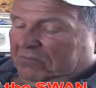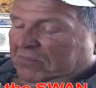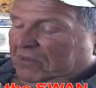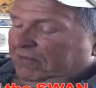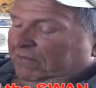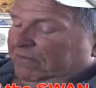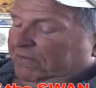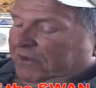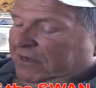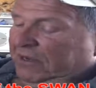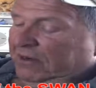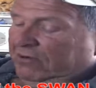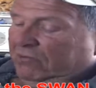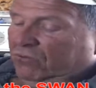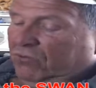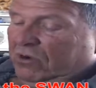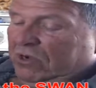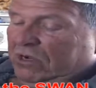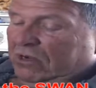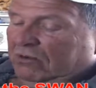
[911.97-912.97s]
Figured,
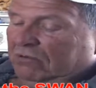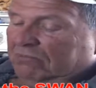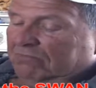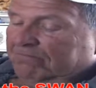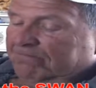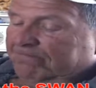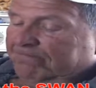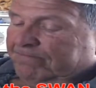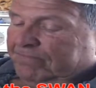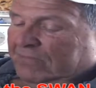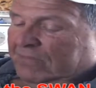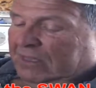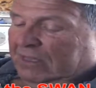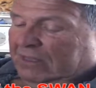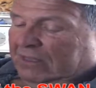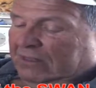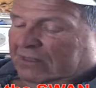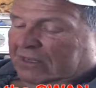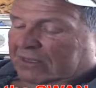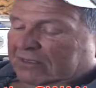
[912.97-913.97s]
well,
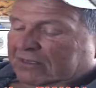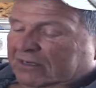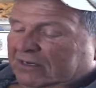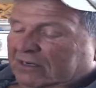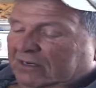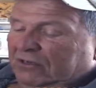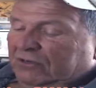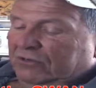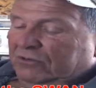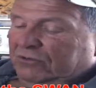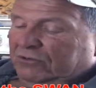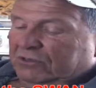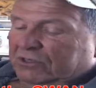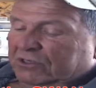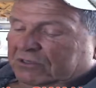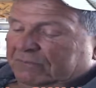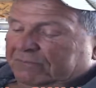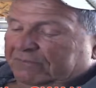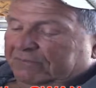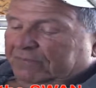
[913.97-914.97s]
nothing to
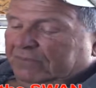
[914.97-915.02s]
lose.